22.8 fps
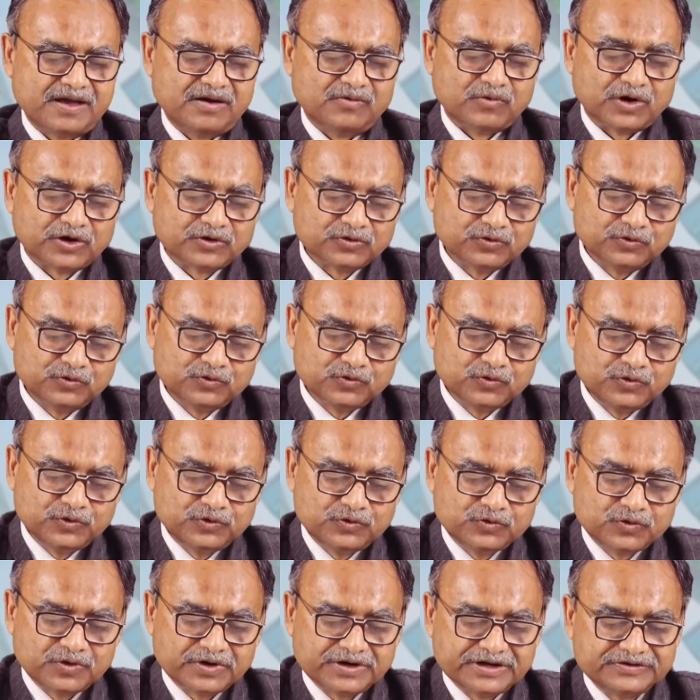What do you do in
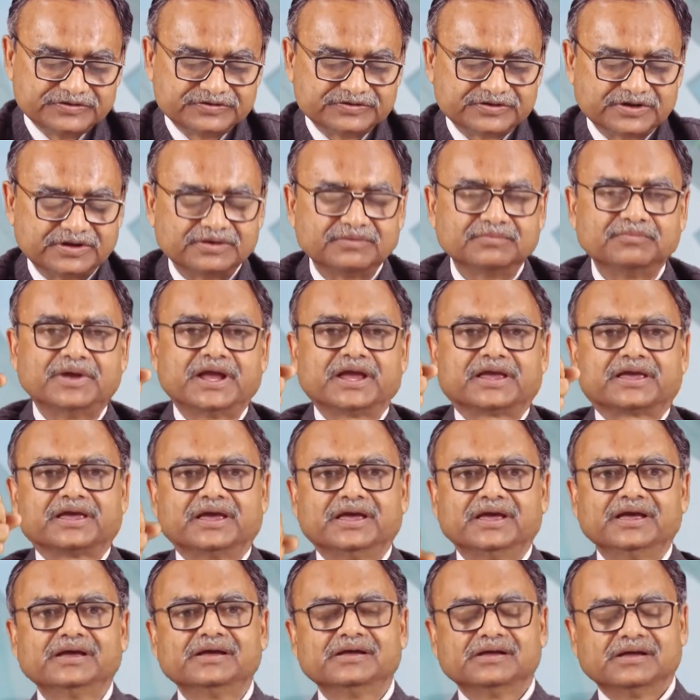your decision
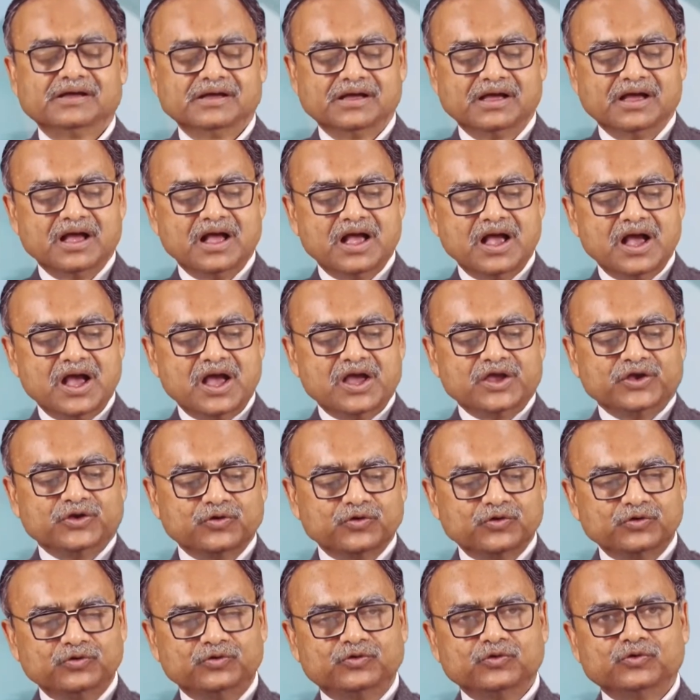making?
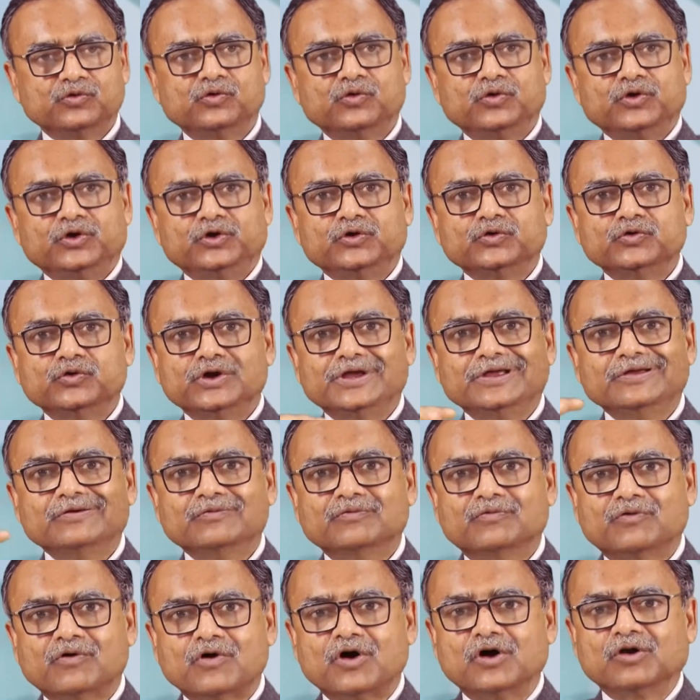You
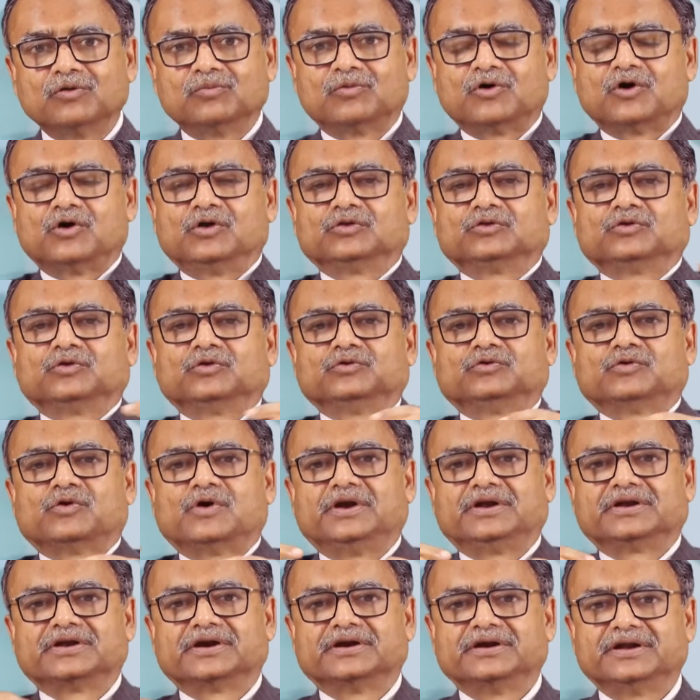evolve all those
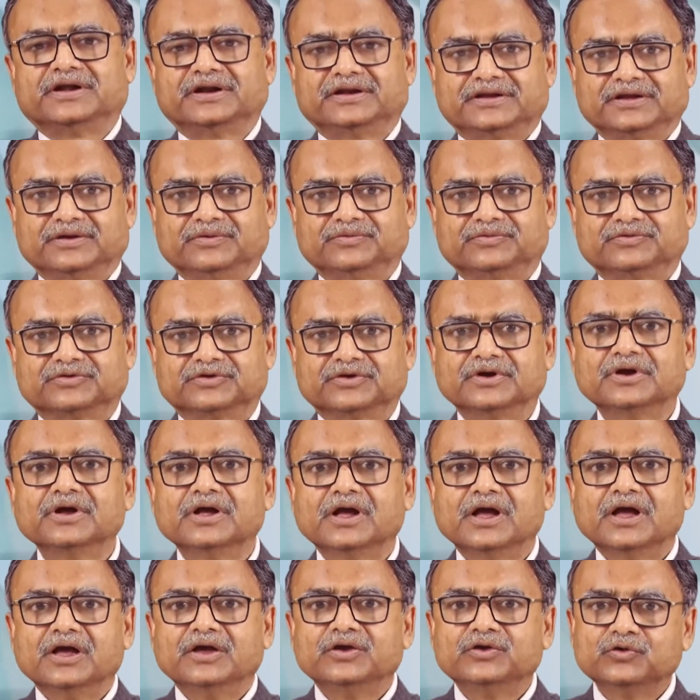alternatives.
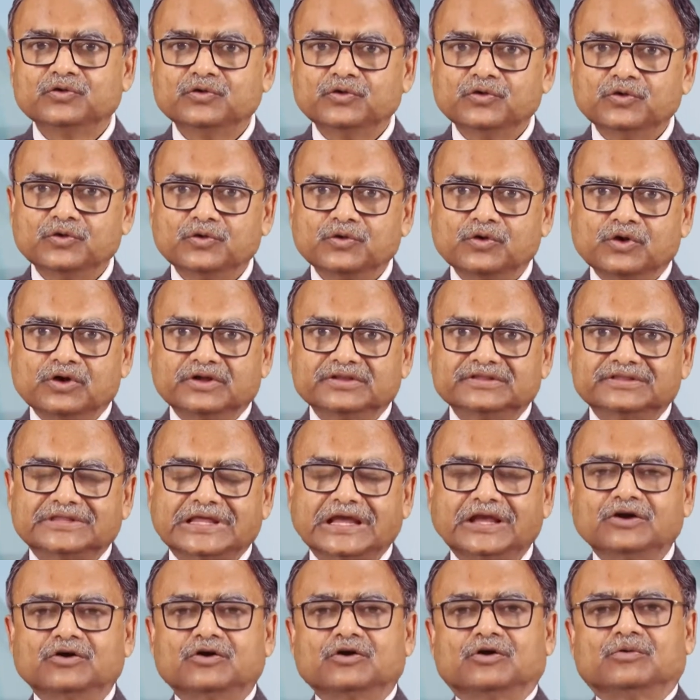You
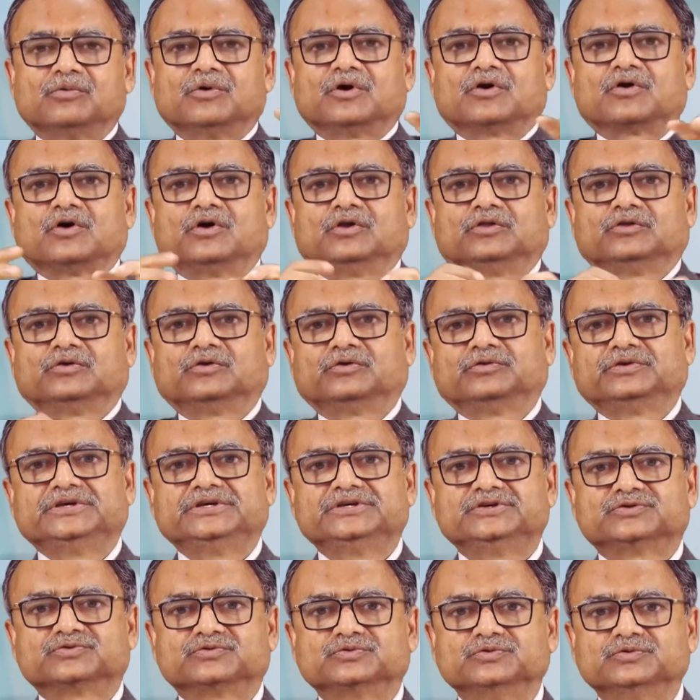think over all those
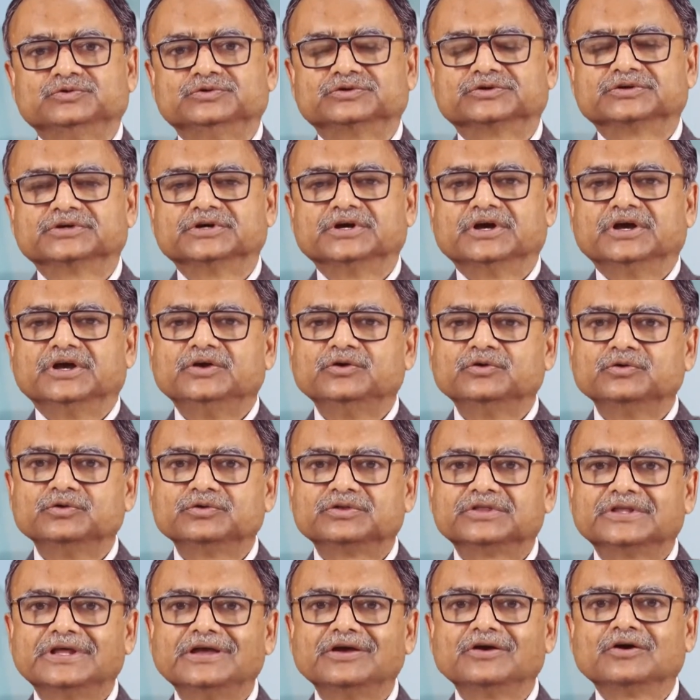issues.
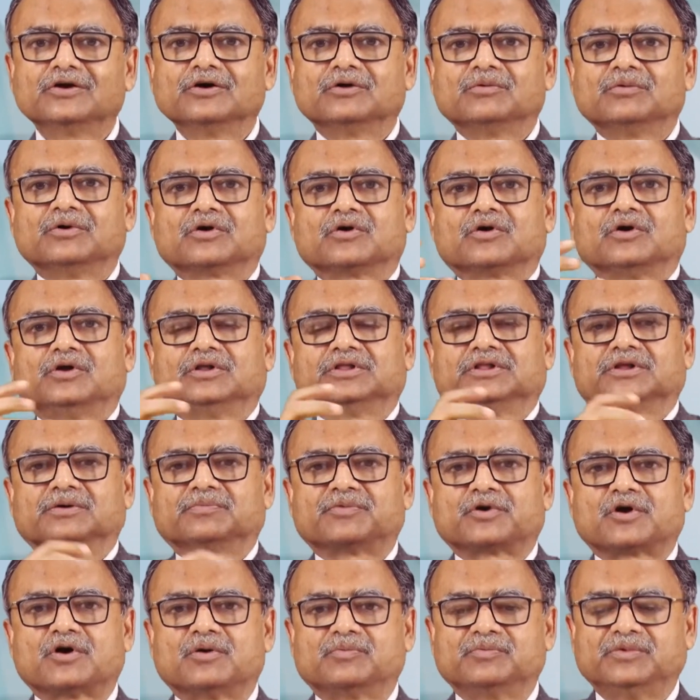you think over all the
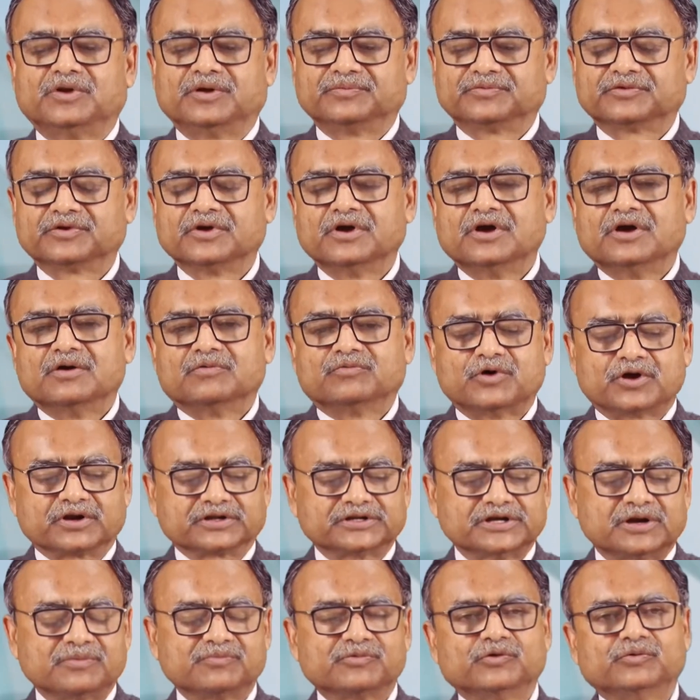problems. For
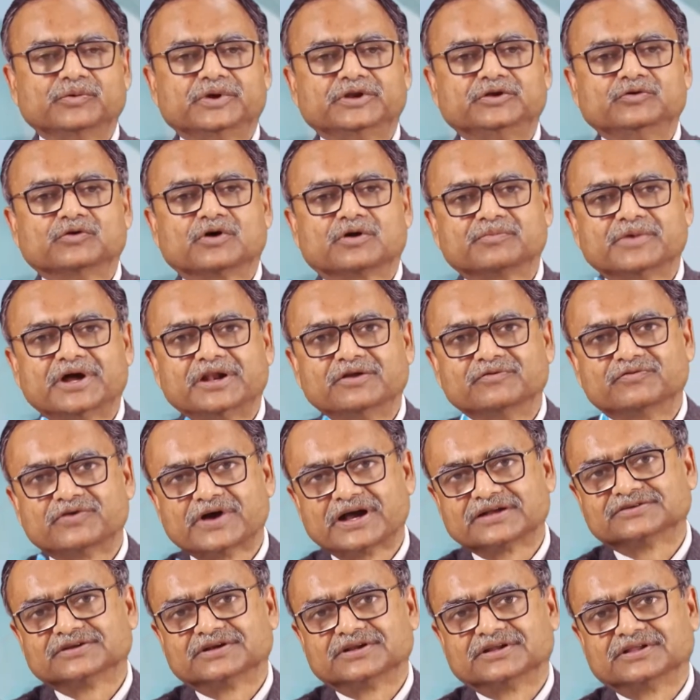example, when you are
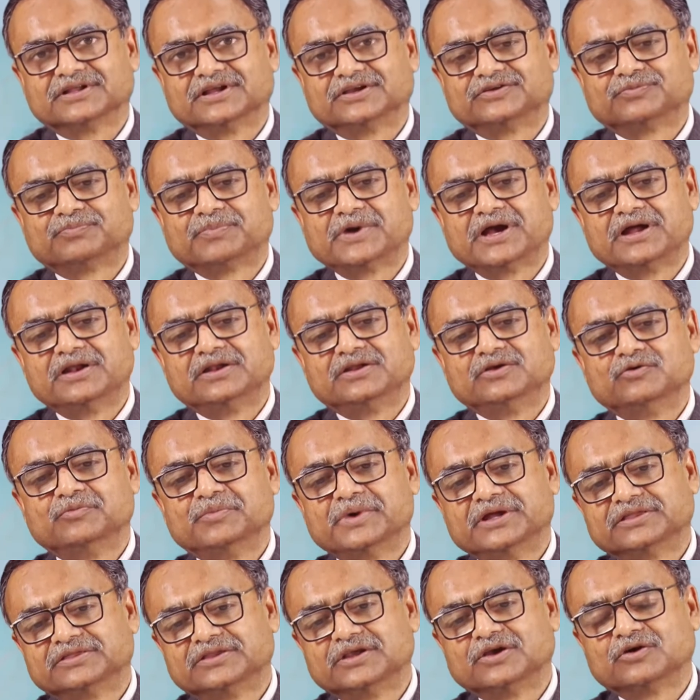manufacturing the pen, you
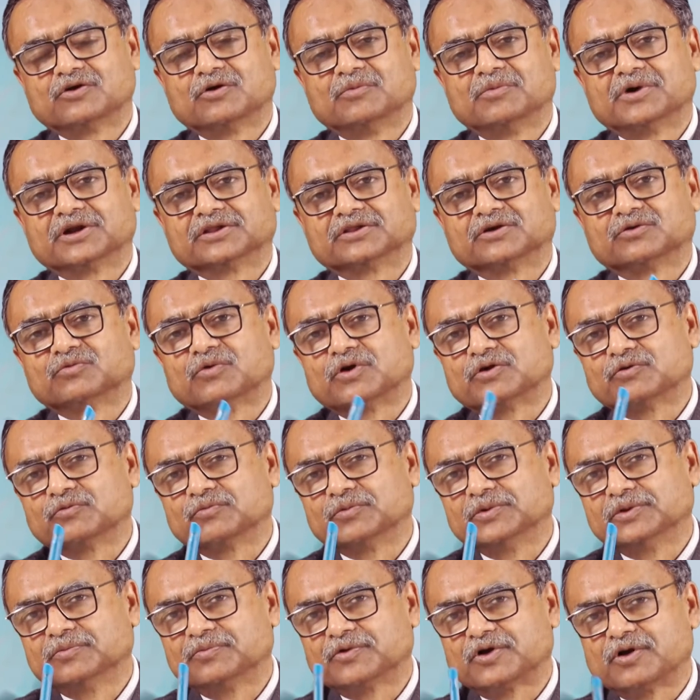may think about that what would
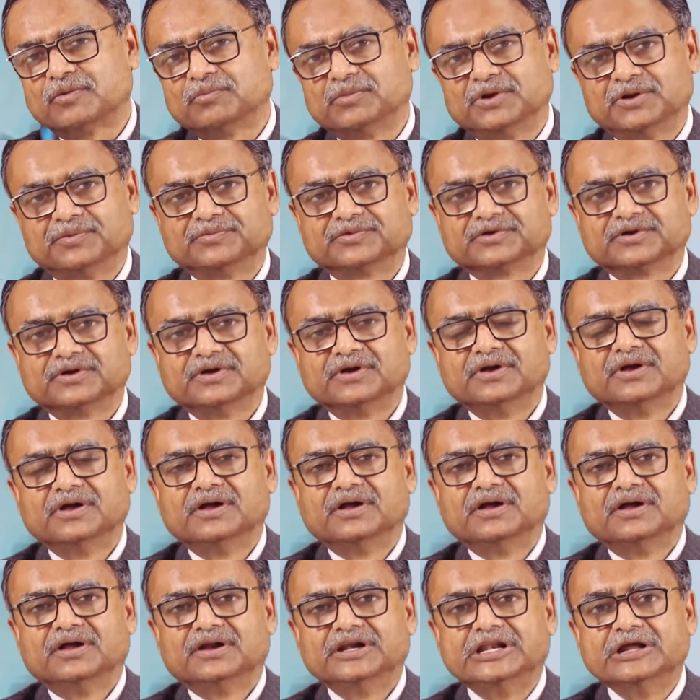be the problems.
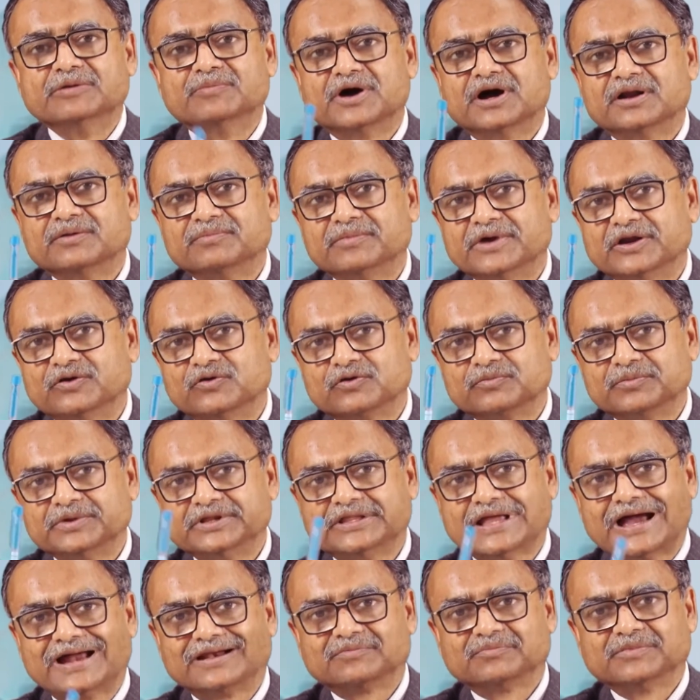Demand may not be
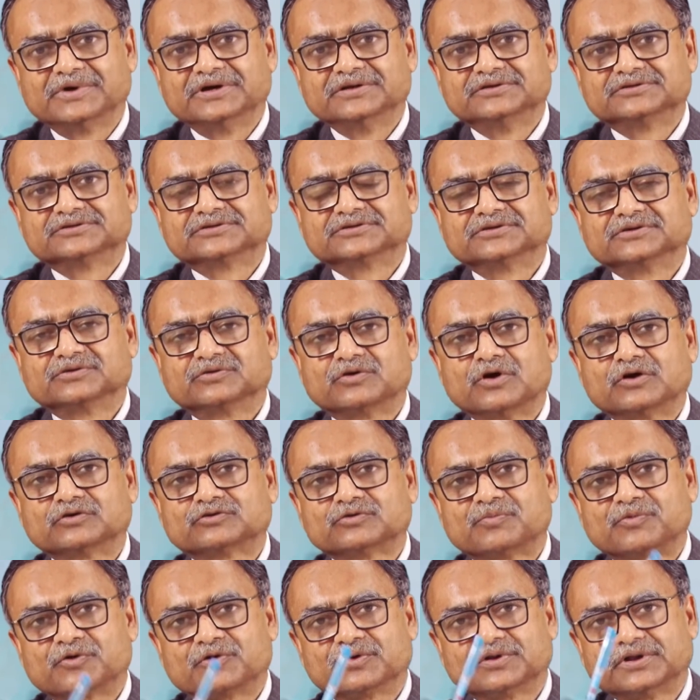that much, cost
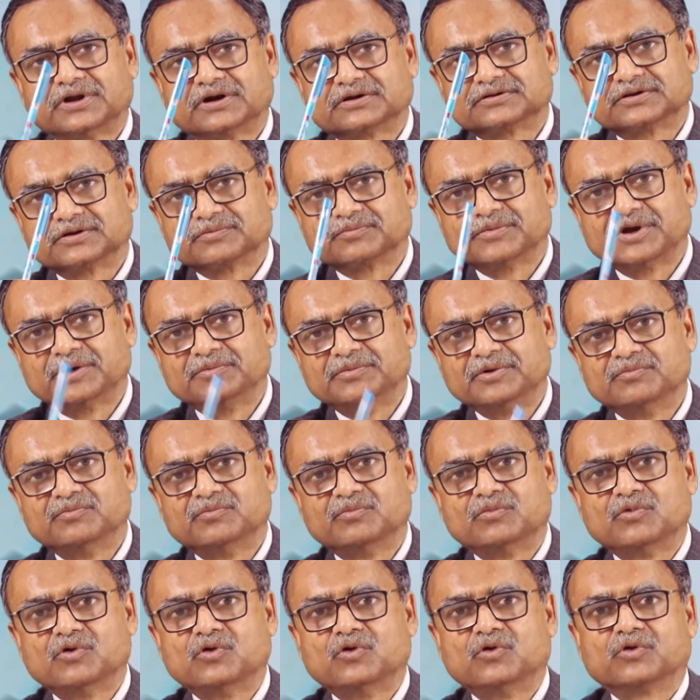of production may be
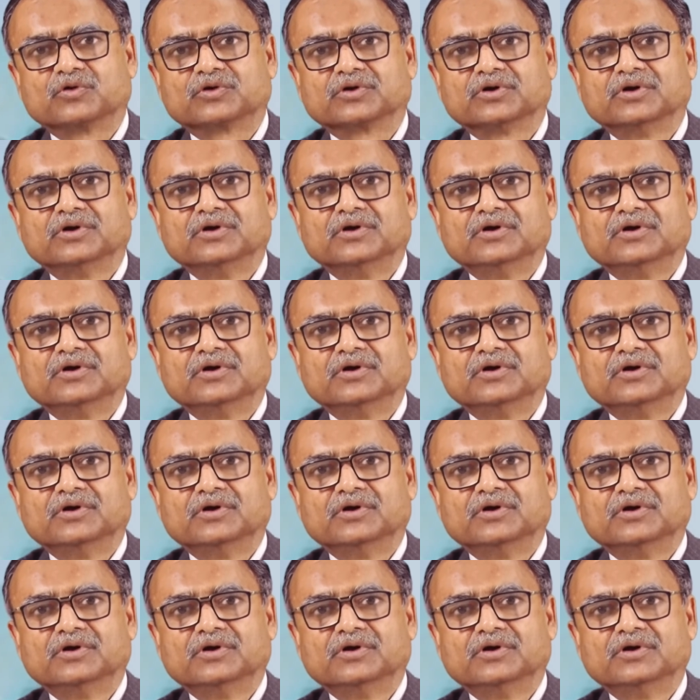more,